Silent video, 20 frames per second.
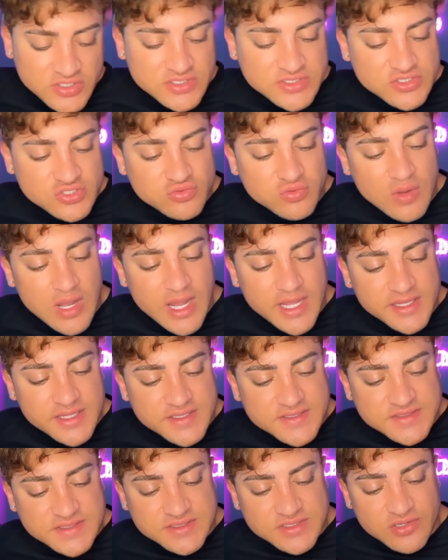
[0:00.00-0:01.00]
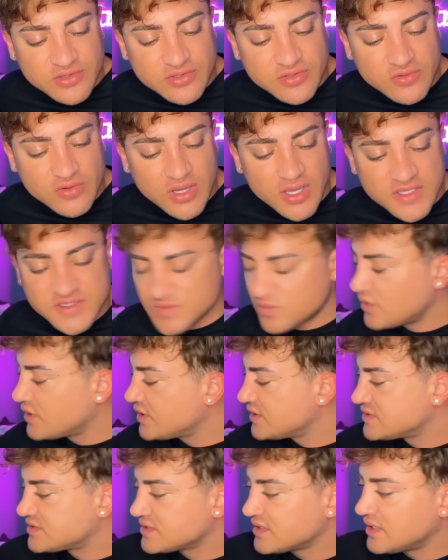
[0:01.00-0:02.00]
to try this and tell you guys what
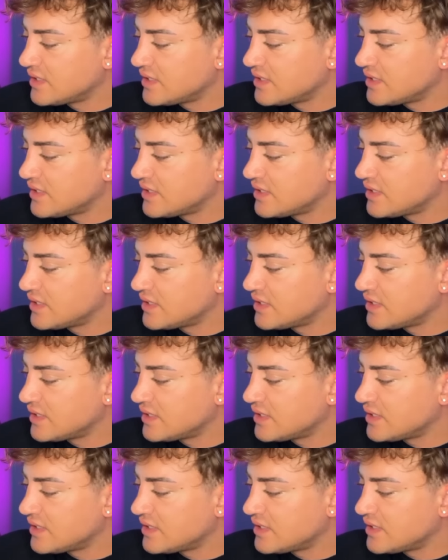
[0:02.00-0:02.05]
it's